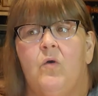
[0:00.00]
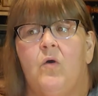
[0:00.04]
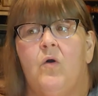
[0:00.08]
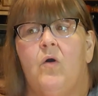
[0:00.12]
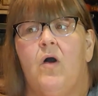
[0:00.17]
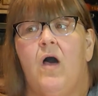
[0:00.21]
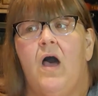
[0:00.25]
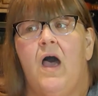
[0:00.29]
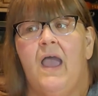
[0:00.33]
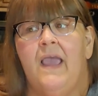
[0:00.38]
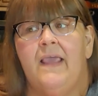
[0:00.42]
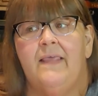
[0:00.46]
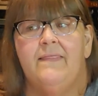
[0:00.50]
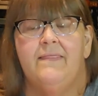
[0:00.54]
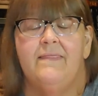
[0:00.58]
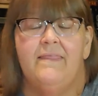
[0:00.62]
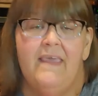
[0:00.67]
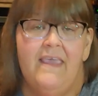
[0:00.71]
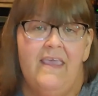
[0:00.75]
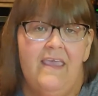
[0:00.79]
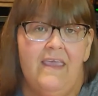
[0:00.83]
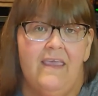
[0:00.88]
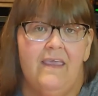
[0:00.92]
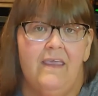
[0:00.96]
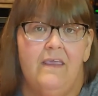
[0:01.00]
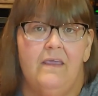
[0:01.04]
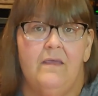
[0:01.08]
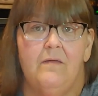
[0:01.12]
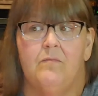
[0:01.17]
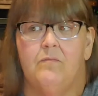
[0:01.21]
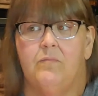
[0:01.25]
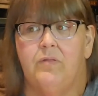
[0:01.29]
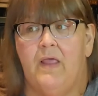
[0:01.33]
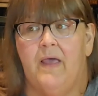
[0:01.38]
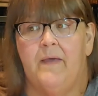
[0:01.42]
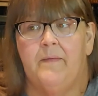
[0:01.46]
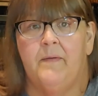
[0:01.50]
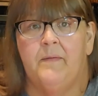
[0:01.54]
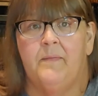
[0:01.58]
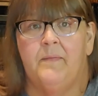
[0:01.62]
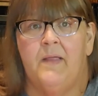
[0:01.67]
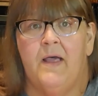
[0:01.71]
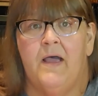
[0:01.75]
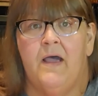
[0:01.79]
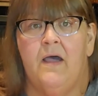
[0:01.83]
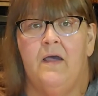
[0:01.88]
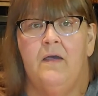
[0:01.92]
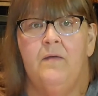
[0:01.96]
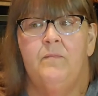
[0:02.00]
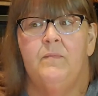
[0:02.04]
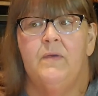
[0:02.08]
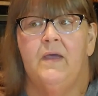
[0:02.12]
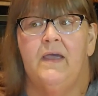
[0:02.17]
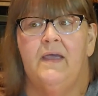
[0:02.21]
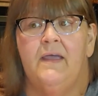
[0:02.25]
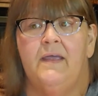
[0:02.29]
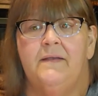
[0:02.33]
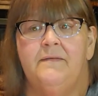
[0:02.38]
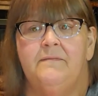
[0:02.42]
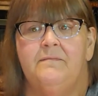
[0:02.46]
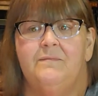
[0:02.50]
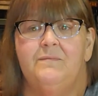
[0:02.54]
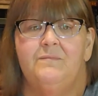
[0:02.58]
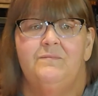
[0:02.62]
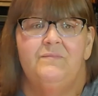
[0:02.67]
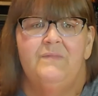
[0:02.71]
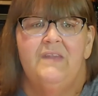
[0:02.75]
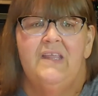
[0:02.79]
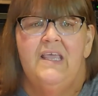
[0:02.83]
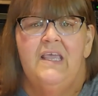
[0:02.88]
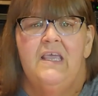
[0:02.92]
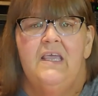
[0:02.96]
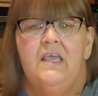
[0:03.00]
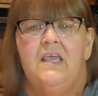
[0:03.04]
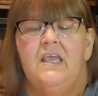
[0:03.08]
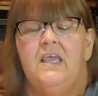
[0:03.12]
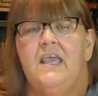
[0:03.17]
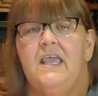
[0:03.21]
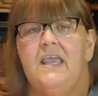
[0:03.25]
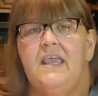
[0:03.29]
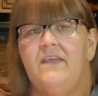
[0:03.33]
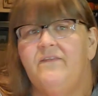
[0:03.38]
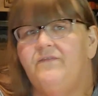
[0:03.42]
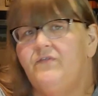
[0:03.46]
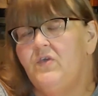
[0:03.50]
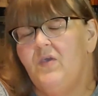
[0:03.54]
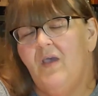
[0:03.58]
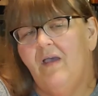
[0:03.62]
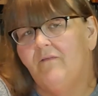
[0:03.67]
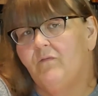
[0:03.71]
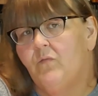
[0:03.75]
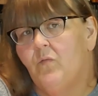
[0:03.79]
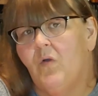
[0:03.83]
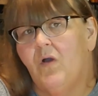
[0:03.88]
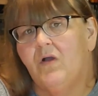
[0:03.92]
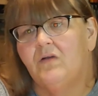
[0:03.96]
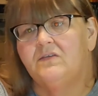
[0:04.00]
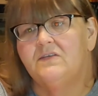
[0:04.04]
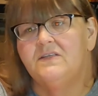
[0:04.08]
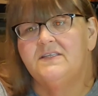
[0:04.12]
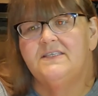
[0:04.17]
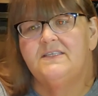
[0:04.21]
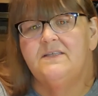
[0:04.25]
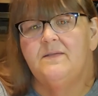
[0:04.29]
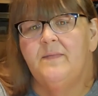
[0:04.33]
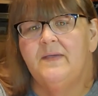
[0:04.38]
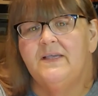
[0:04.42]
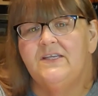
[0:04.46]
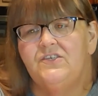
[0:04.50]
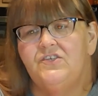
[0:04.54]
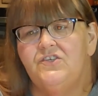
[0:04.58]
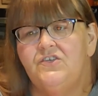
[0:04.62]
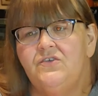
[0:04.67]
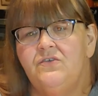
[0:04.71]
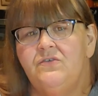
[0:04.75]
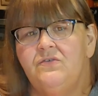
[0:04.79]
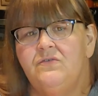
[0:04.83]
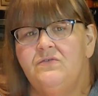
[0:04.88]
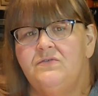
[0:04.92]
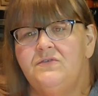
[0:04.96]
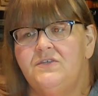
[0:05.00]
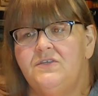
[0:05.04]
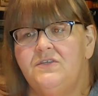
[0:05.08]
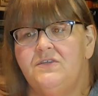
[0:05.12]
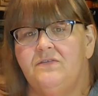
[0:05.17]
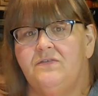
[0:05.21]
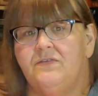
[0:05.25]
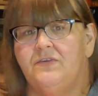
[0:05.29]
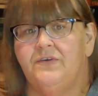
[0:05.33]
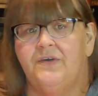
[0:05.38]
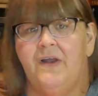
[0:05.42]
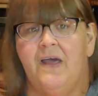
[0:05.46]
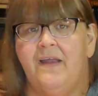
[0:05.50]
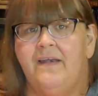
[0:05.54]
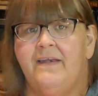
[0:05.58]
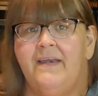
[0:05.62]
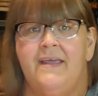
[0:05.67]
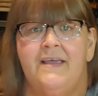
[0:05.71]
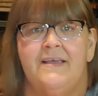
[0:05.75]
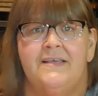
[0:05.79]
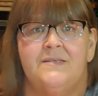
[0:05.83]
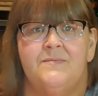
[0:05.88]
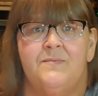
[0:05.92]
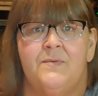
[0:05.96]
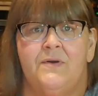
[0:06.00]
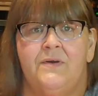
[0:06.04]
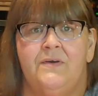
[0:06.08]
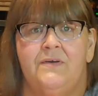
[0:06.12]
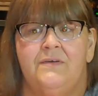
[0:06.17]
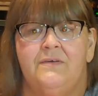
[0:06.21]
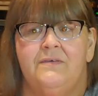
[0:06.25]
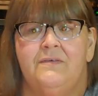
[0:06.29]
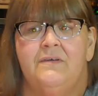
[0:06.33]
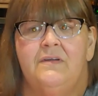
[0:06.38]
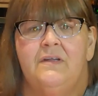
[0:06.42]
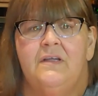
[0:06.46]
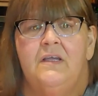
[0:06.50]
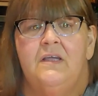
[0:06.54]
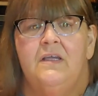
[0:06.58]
well, I think blah, blah, blah. But if you haven't walked in somebody's shoes, you're not an expert.